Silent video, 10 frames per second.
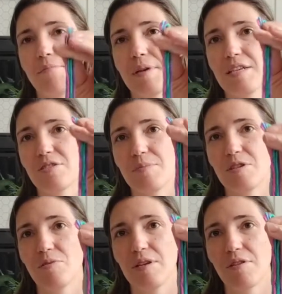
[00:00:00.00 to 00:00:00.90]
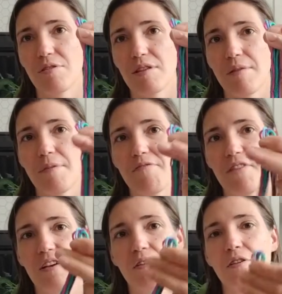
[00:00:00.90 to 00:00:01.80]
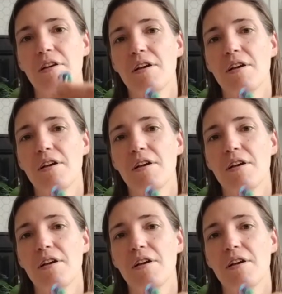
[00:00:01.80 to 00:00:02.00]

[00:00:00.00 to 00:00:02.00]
pinch it between your thumb and finger,